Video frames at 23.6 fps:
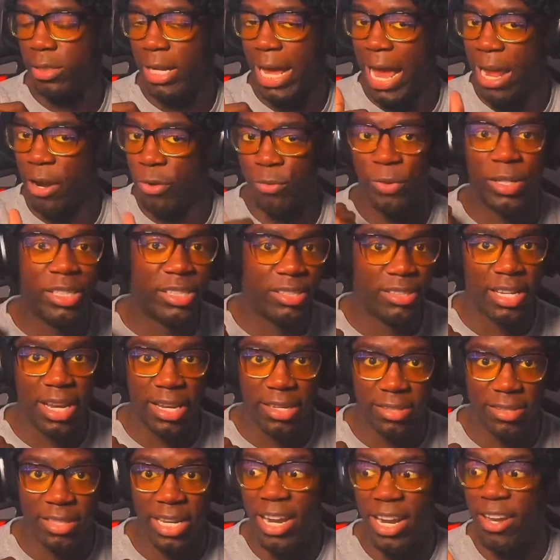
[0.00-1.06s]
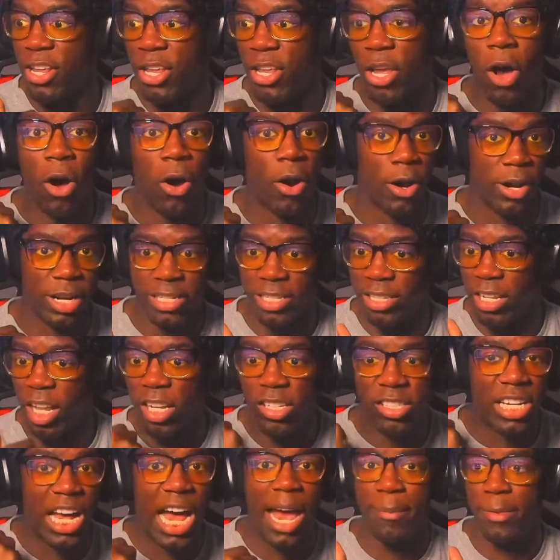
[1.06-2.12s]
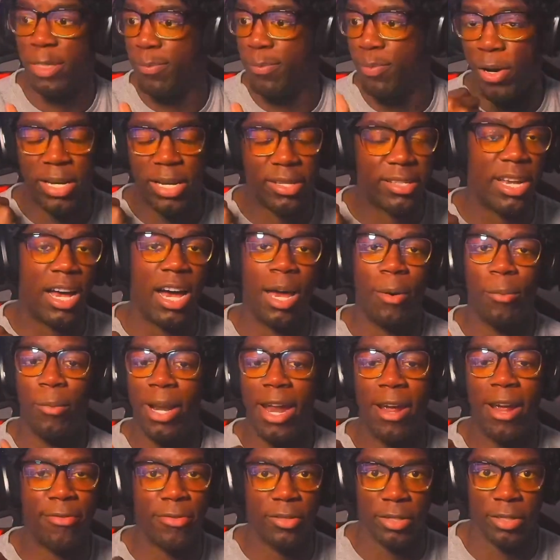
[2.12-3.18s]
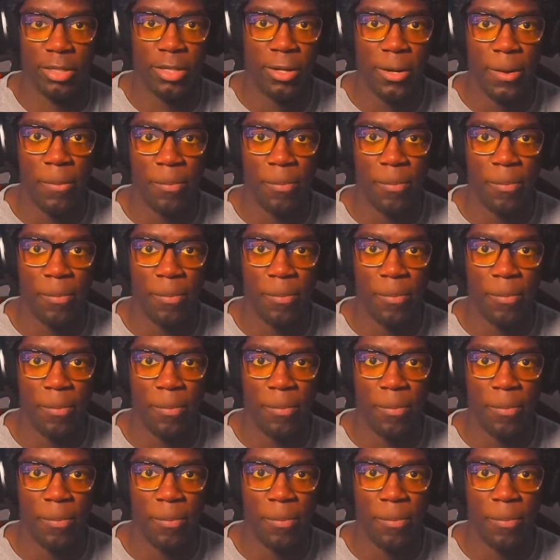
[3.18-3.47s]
at recess, in the yard, it's lunchtime, it's break time, whatever.